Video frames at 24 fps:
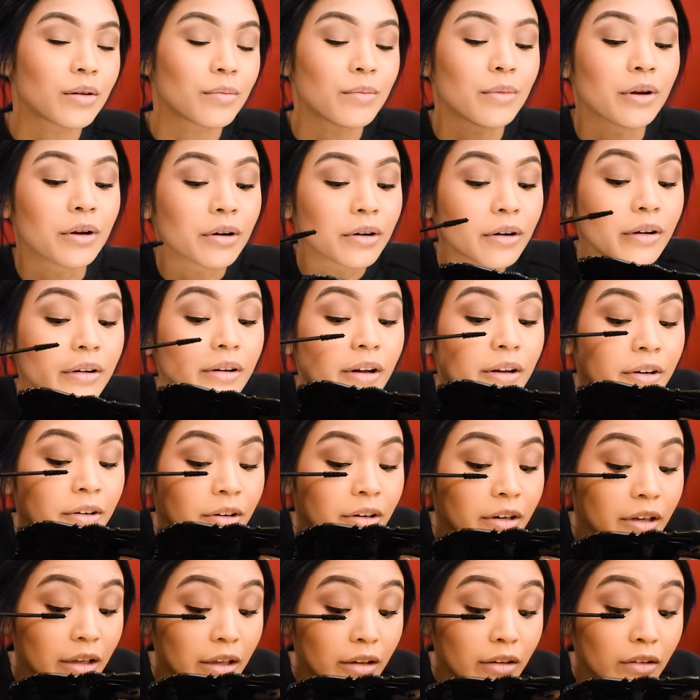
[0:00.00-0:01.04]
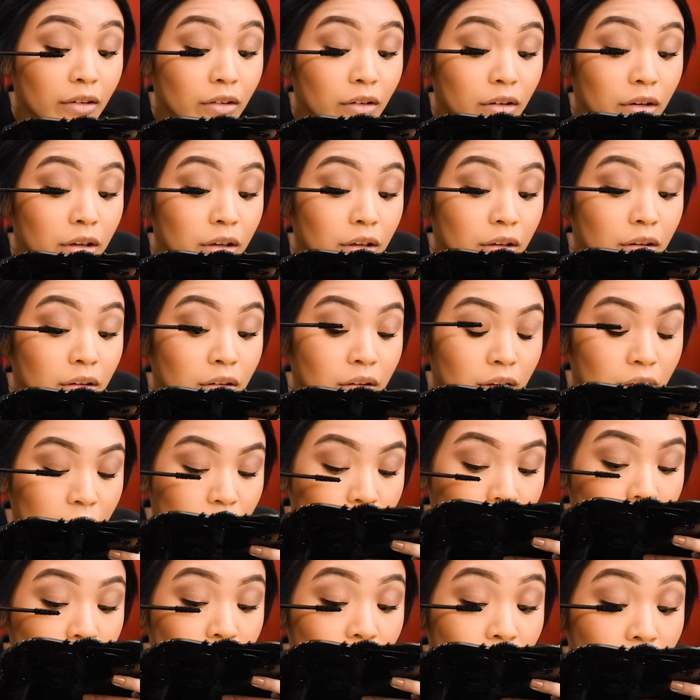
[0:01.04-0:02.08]
mirror underneath so you could see
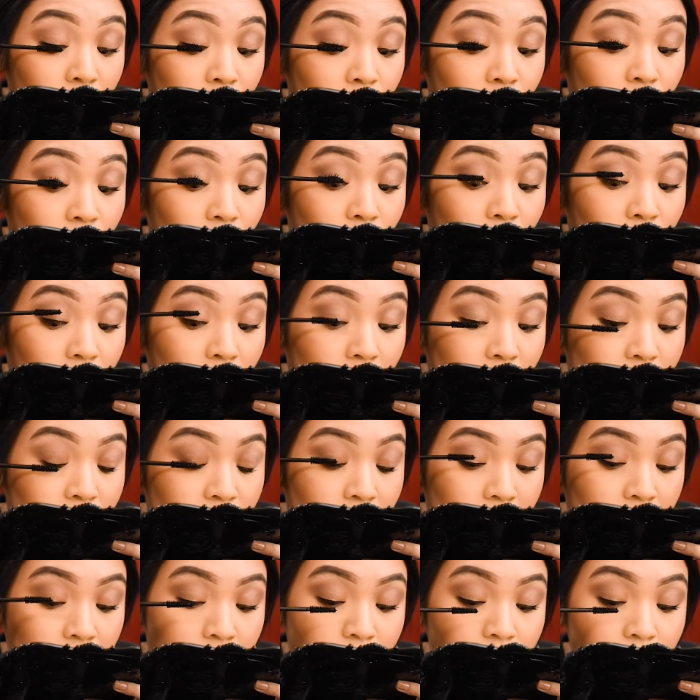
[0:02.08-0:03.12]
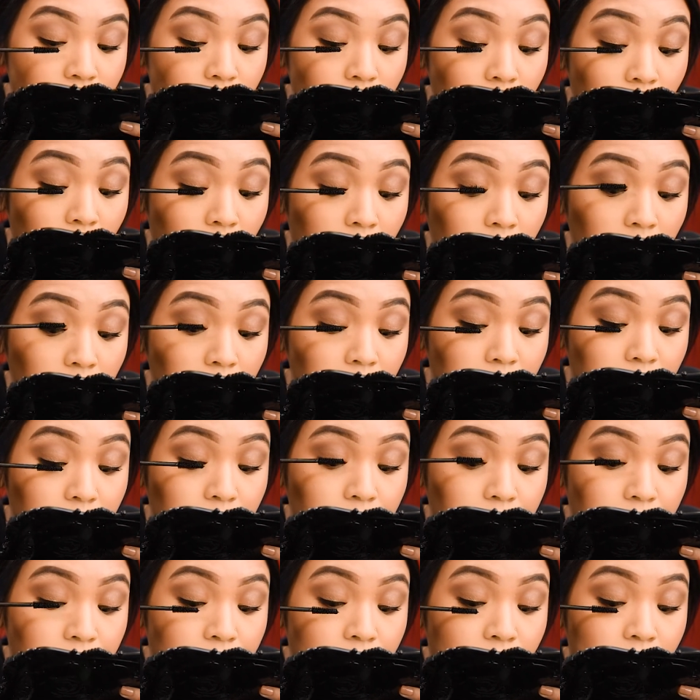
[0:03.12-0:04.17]
each individual lash that needs to be coated.
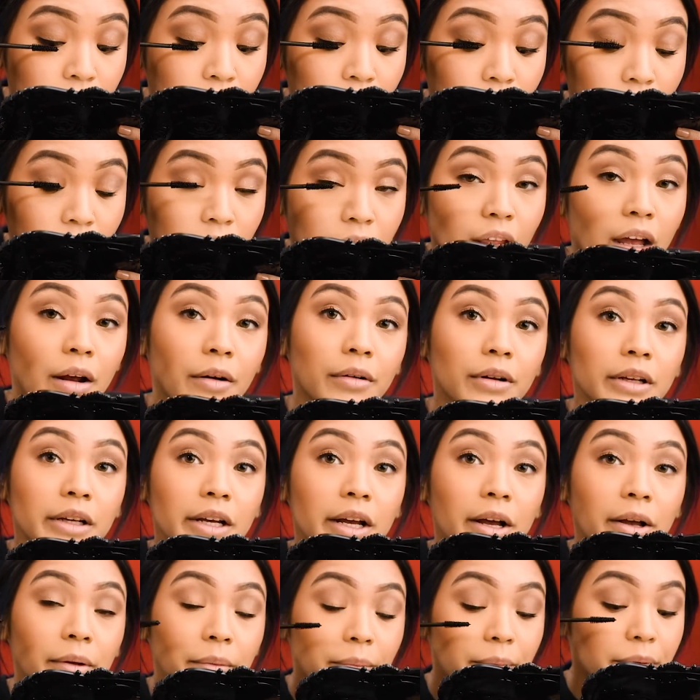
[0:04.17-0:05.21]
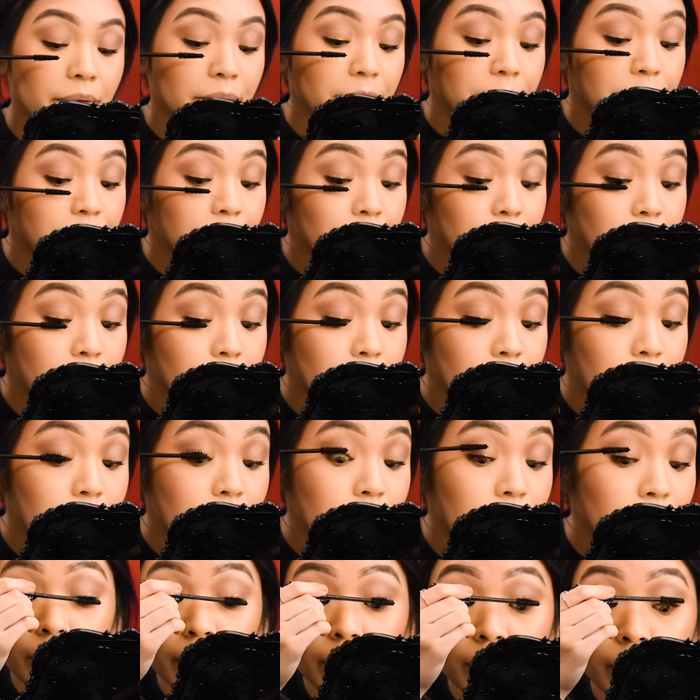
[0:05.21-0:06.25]
That really helps.
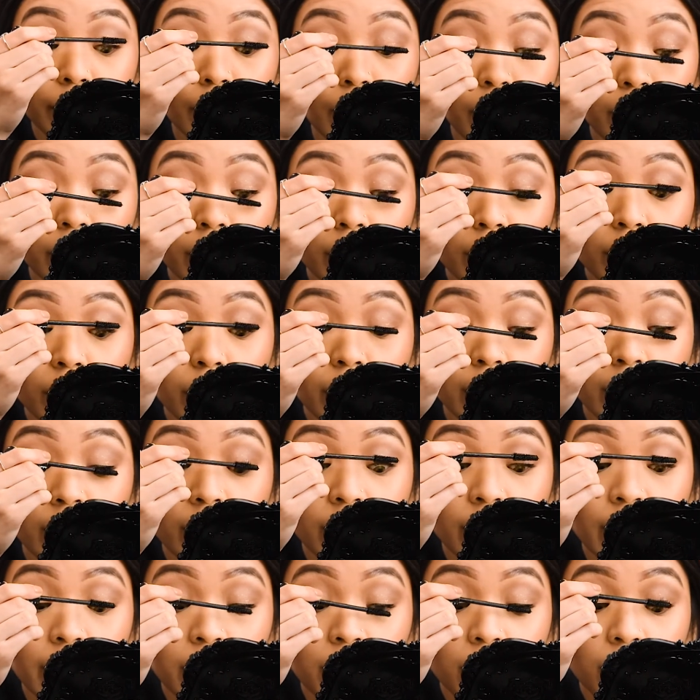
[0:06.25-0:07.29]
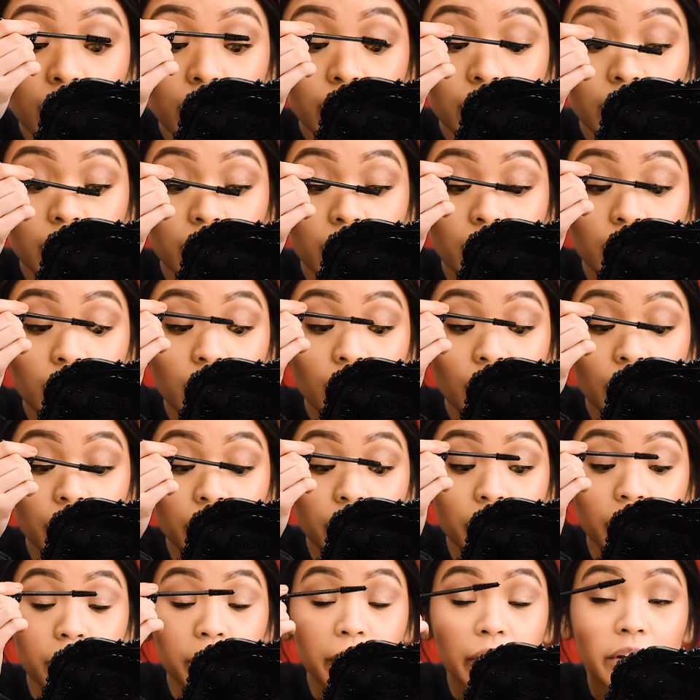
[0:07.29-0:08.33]
Also, in this angle, you could see all your
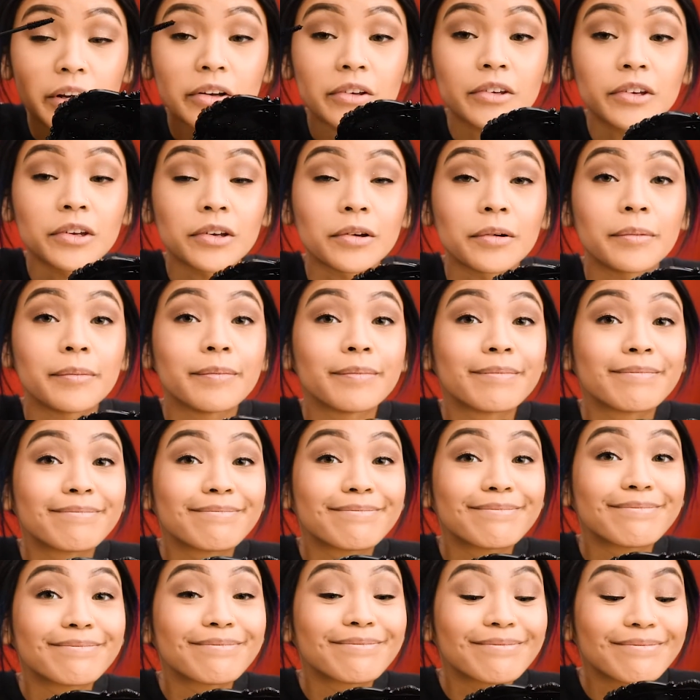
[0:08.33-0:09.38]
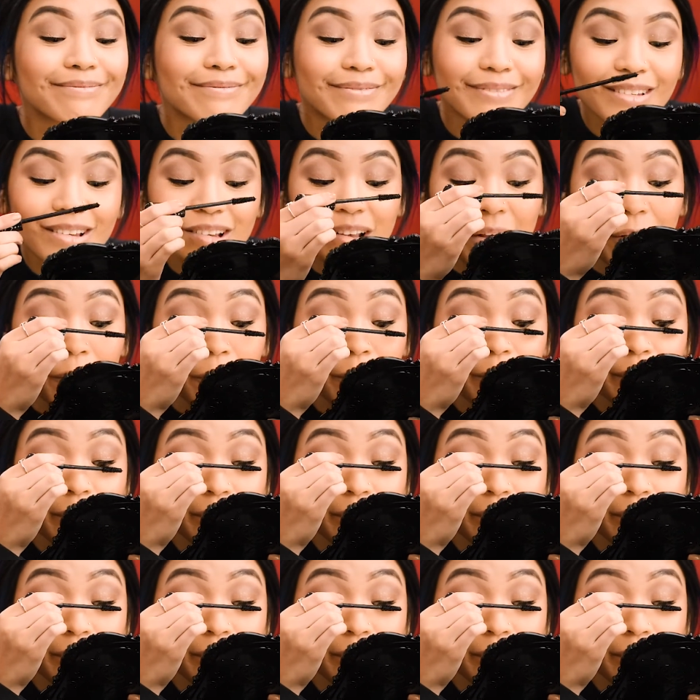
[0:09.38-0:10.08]
nose hairs too. So,